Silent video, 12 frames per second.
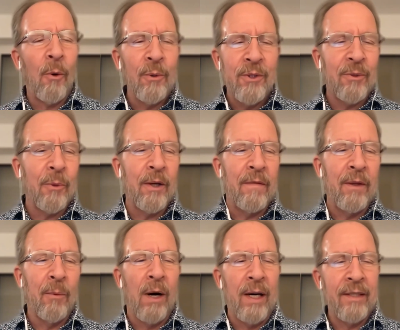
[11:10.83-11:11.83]
story of the
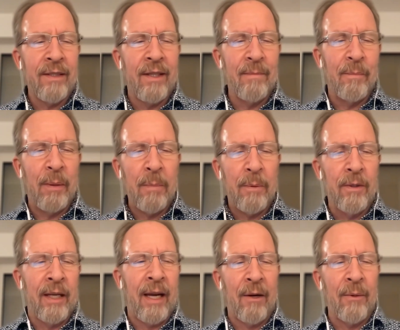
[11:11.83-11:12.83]
wise people
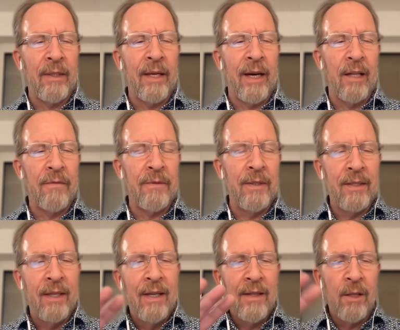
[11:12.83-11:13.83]
encountering the elephant,
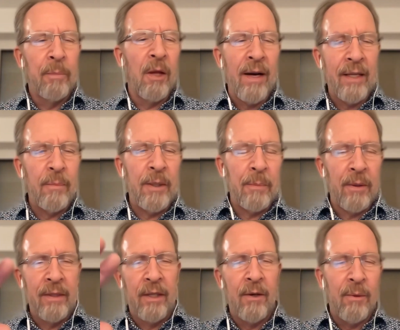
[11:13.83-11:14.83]
the blind people, and
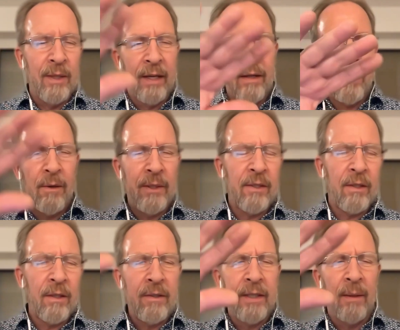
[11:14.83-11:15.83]
they're going like, oh, it's
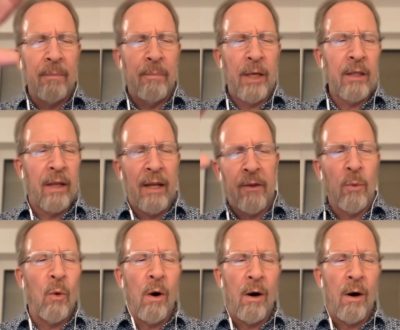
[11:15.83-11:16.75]
clearly a big leather wall.